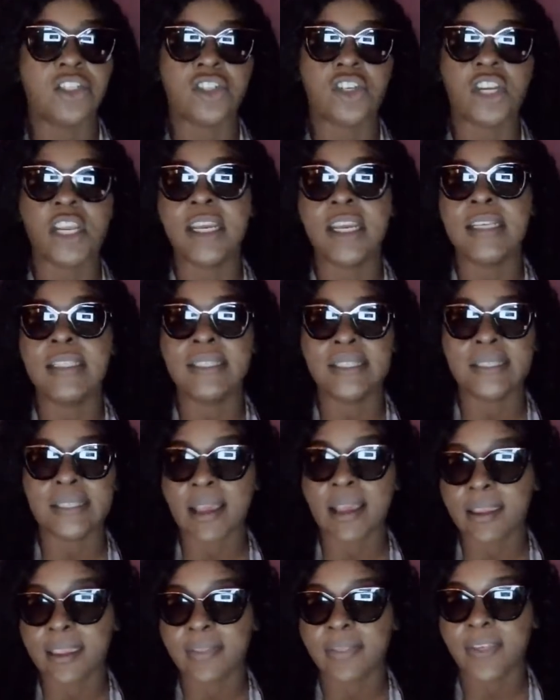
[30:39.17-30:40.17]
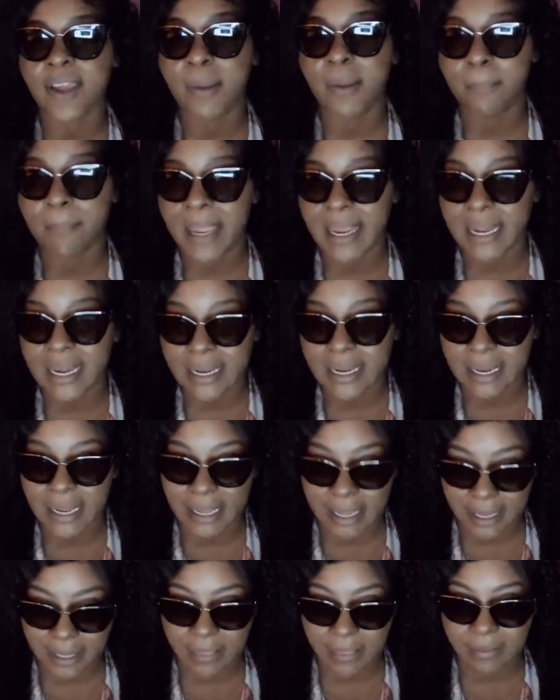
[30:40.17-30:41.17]
She is sucketh a many
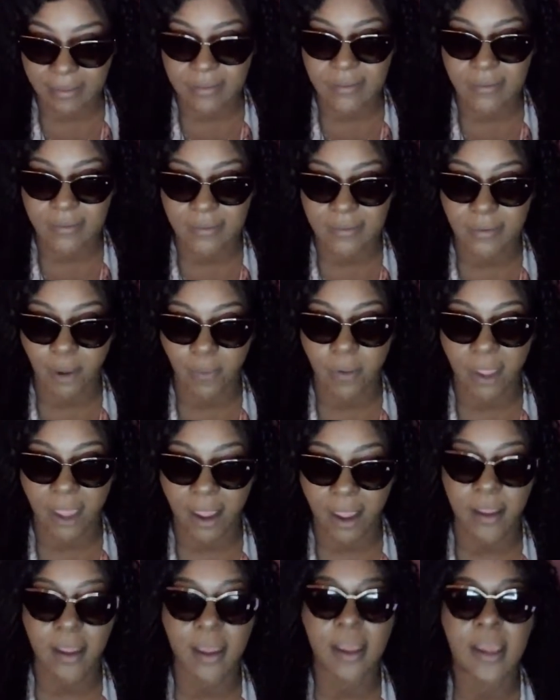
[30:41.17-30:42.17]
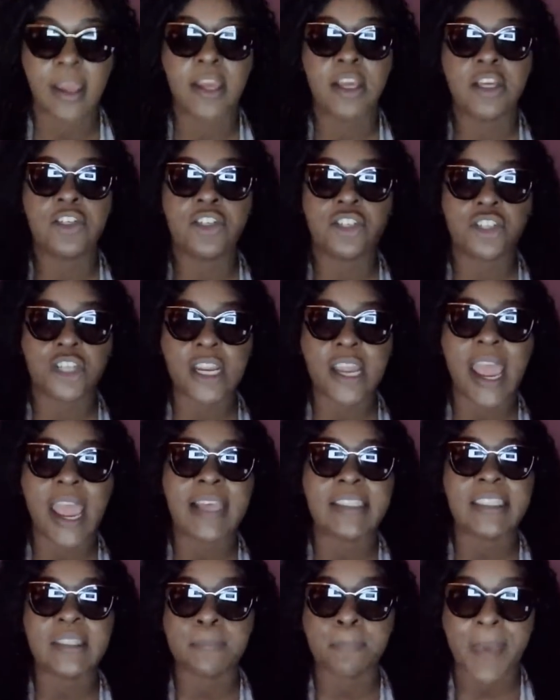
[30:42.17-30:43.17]
dickens. Okay, she
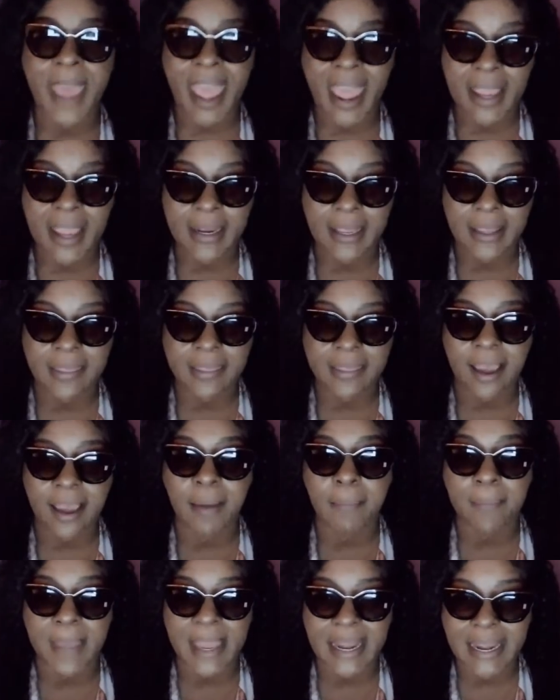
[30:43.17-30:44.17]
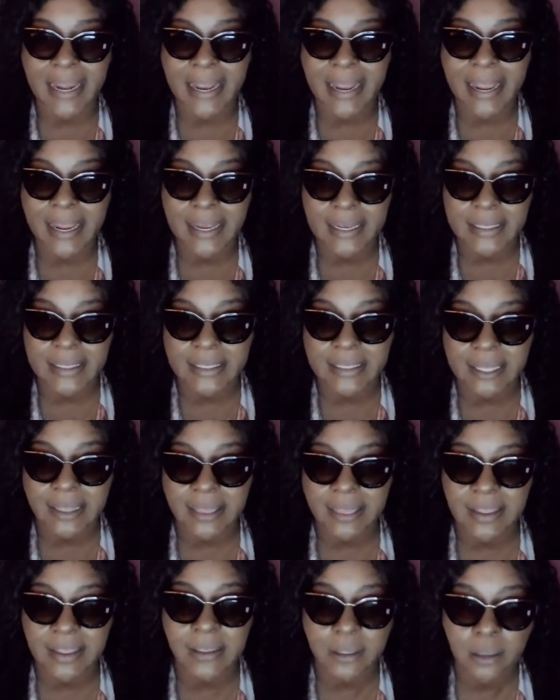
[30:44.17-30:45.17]
has paid us a many niggas.
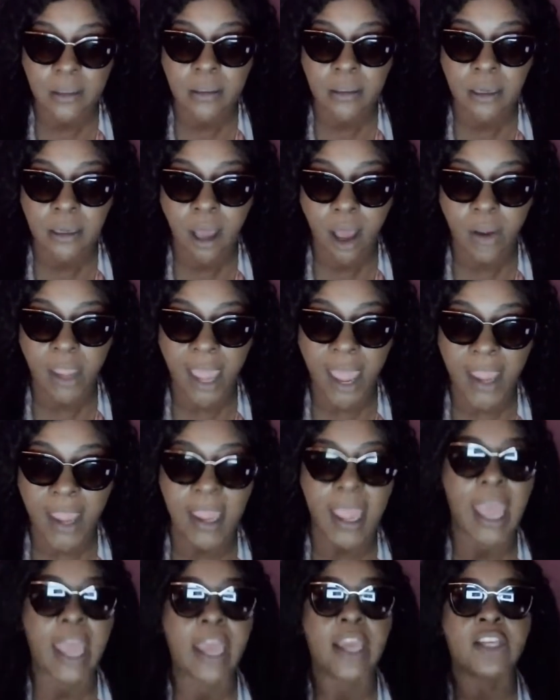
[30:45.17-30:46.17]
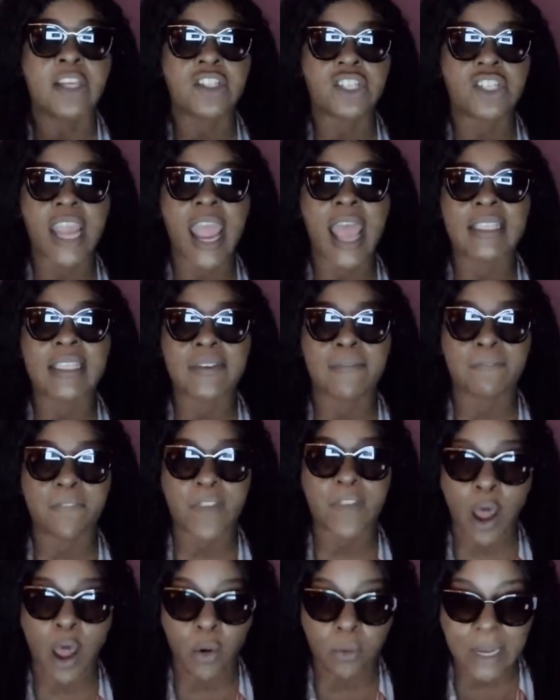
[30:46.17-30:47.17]
Okay, she has
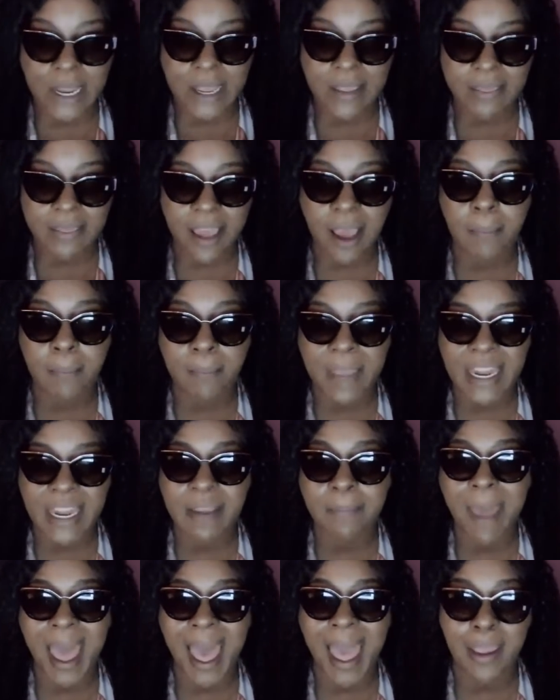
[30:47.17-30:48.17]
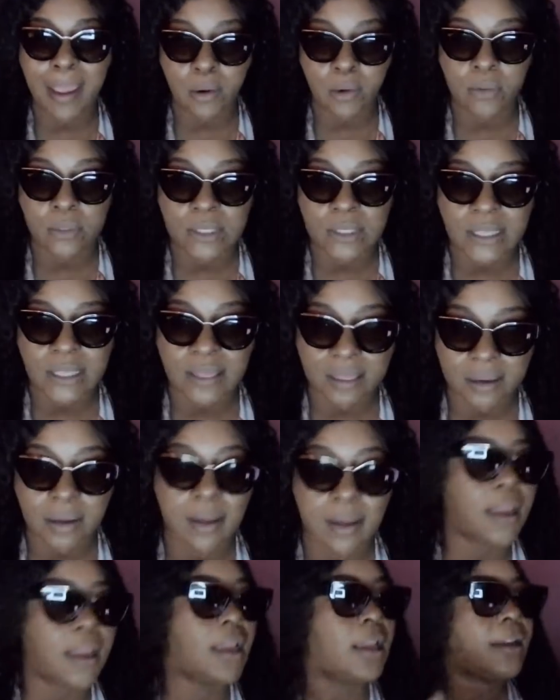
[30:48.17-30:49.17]
flown this a many miles.
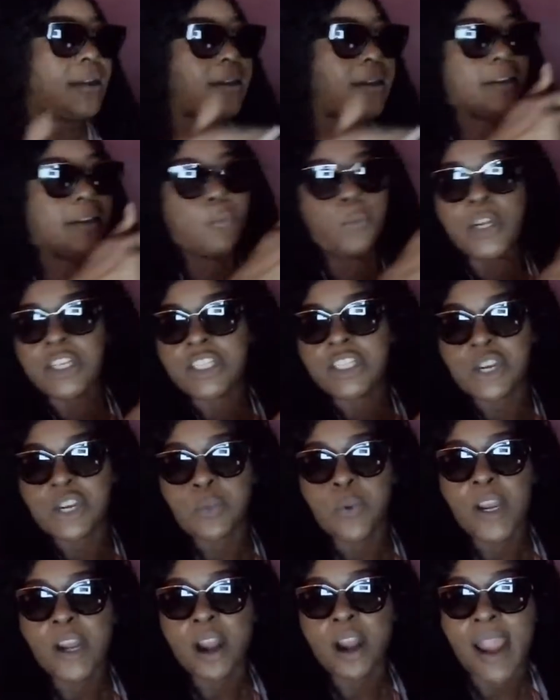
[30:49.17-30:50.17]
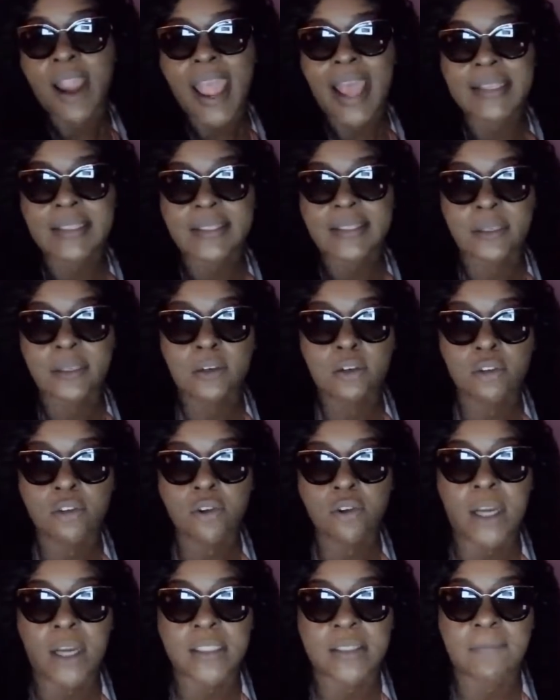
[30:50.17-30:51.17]
When she went her ass to New
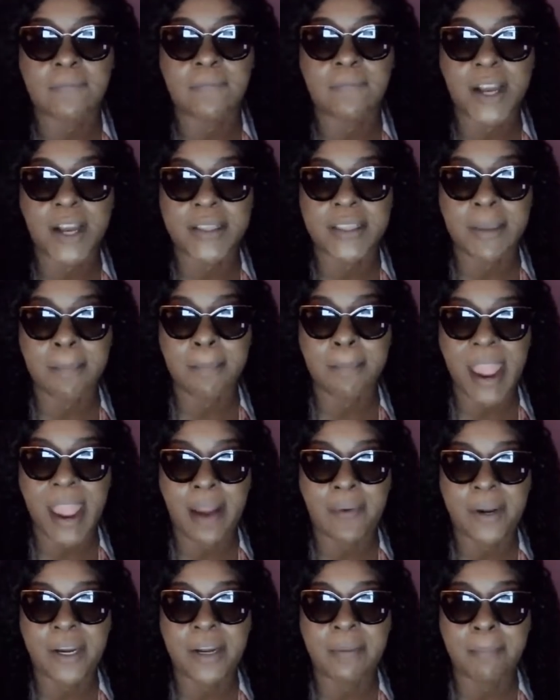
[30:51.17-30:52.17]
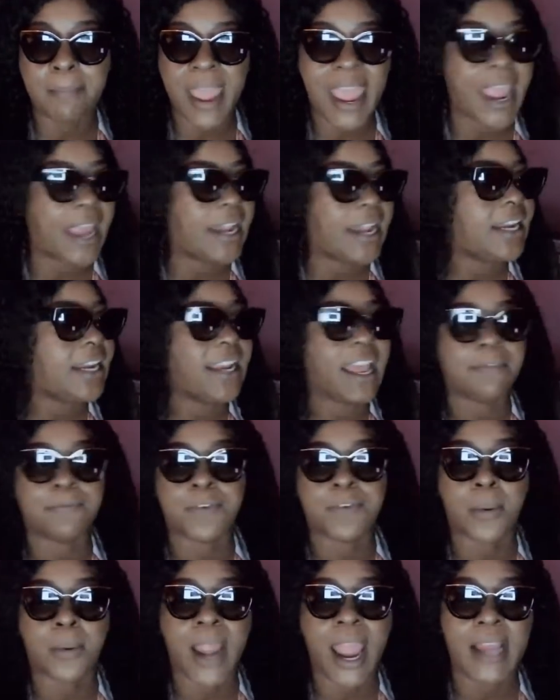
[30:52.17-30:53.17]
York to fuck the married man, he left
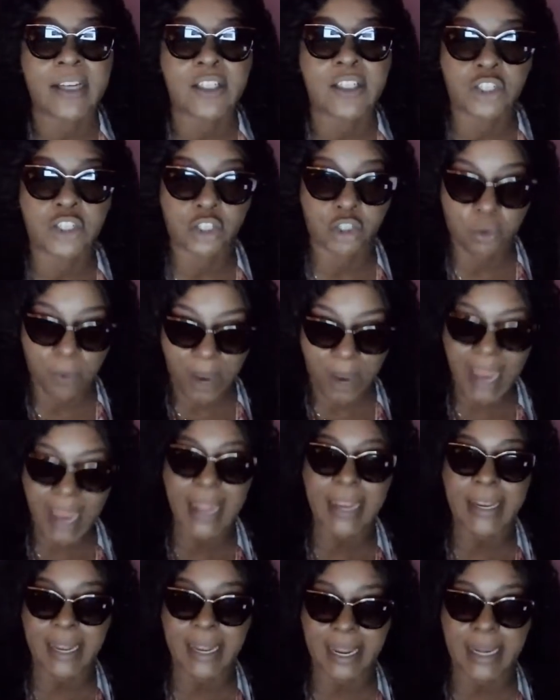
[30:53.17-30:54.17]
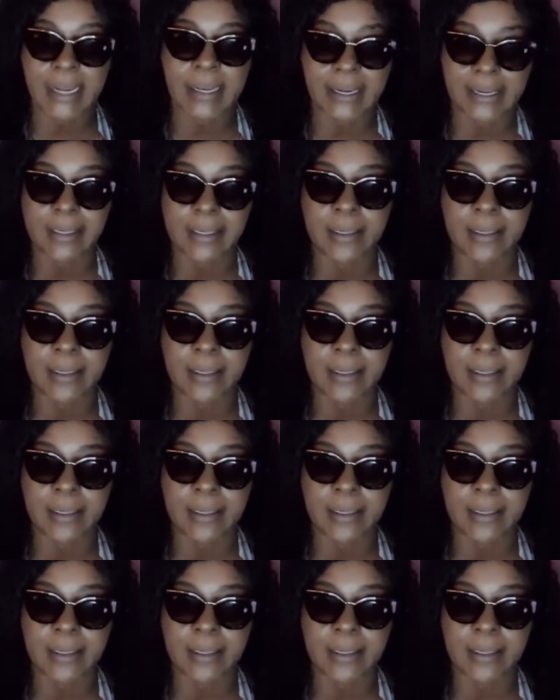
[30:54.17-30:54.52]
her ass stranded.